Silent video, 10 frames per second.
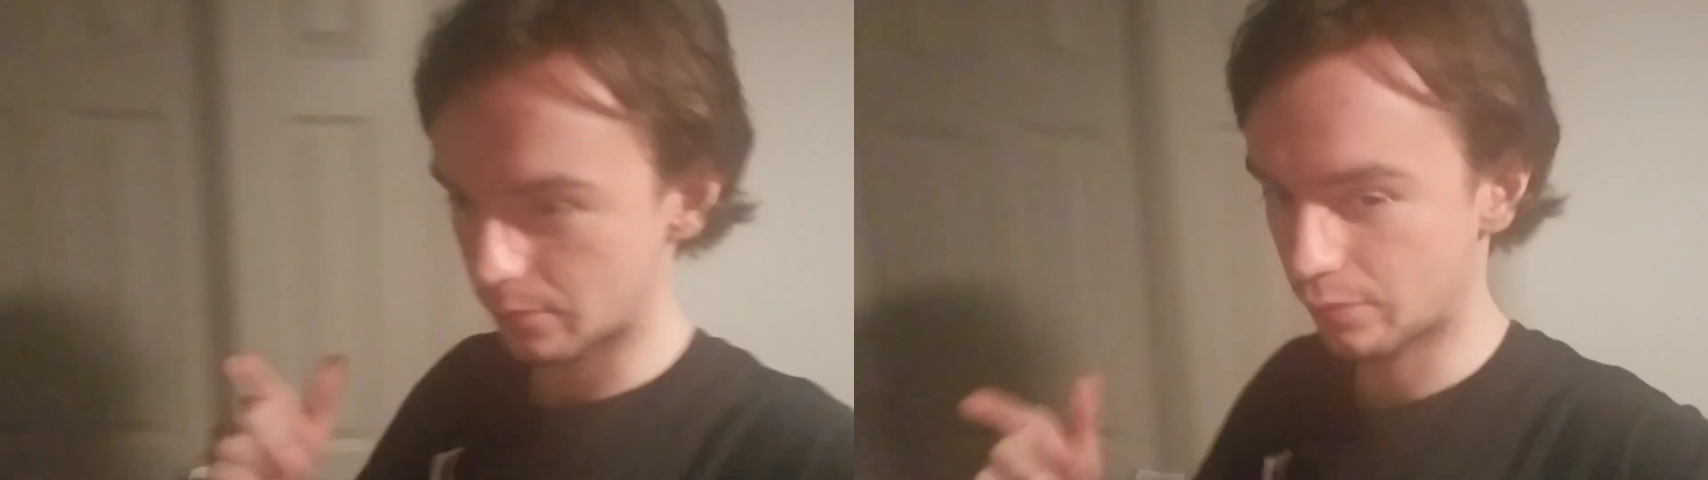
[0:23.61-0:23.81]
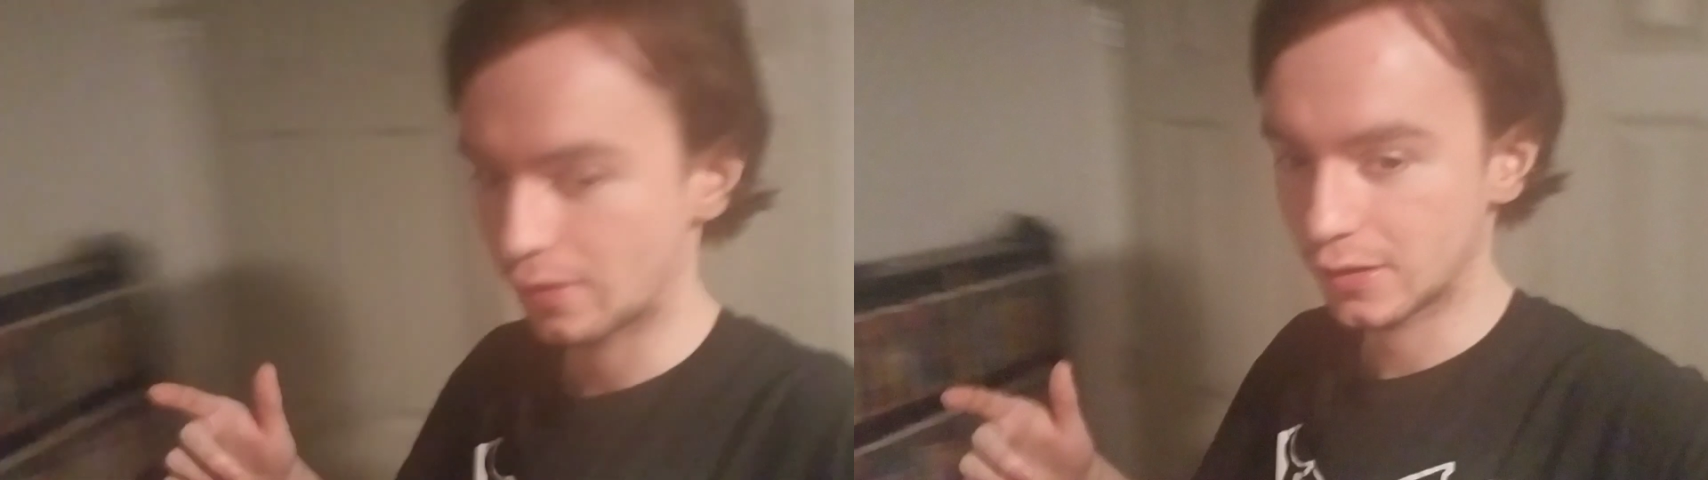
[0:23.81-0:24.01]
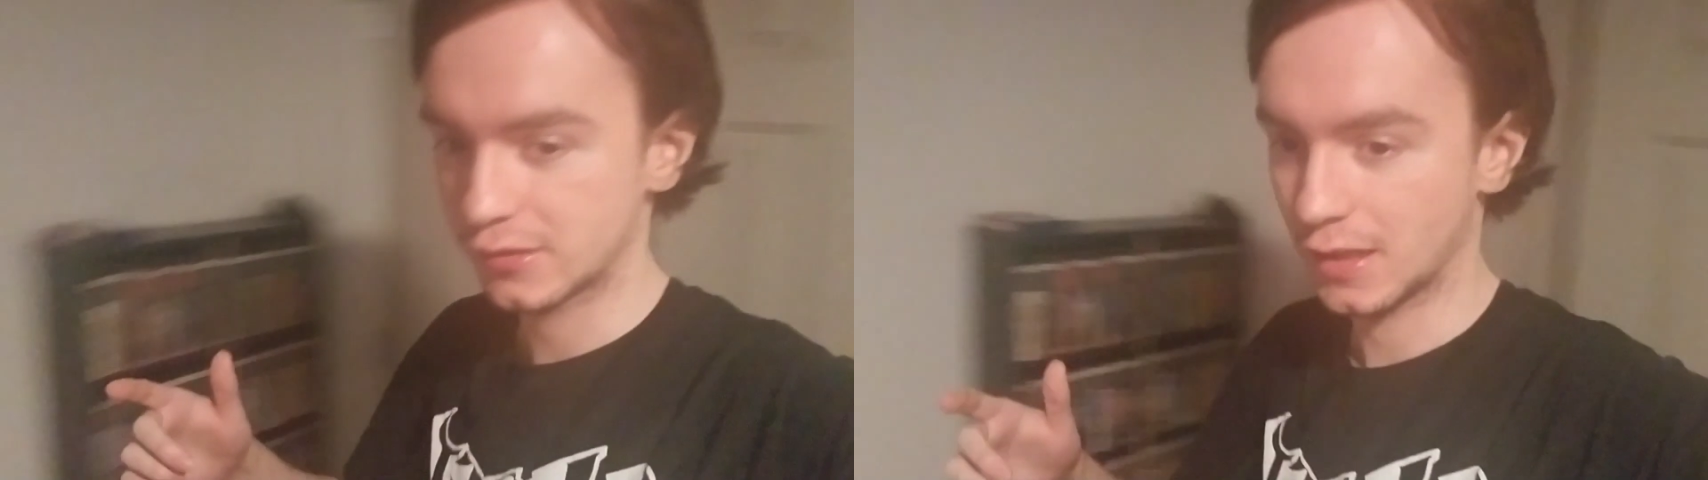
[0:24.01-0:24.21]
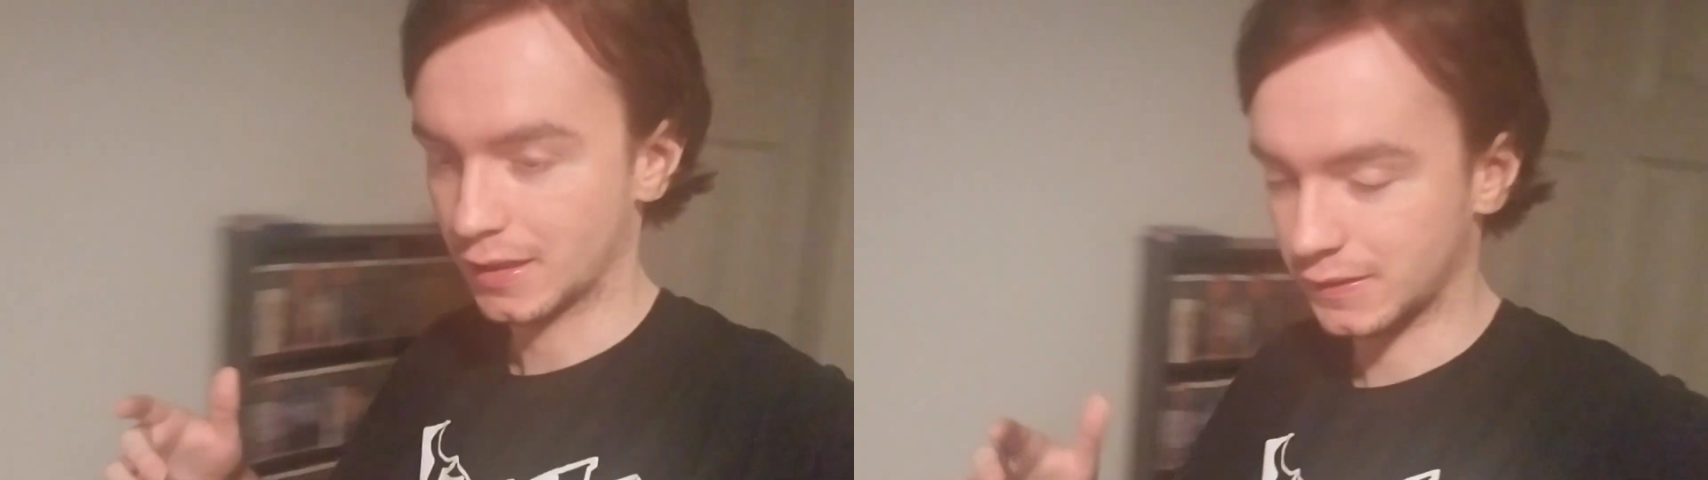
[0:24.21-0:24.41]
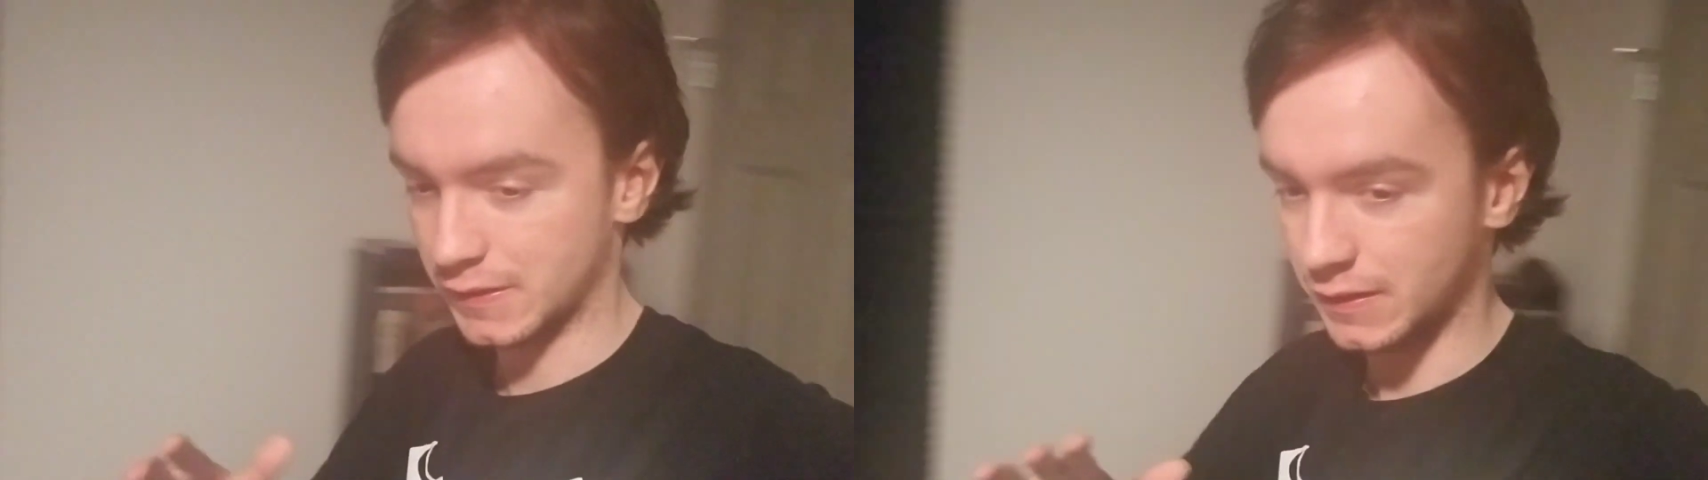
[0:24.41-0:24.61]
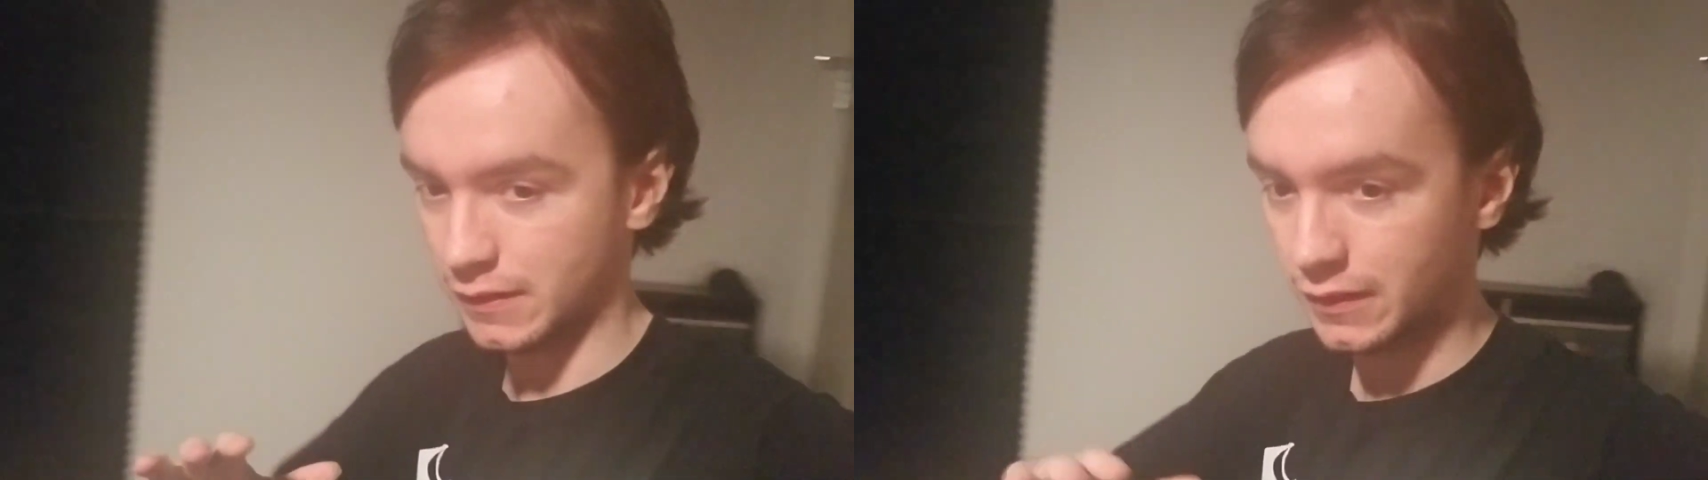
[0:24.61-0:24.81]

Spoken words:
project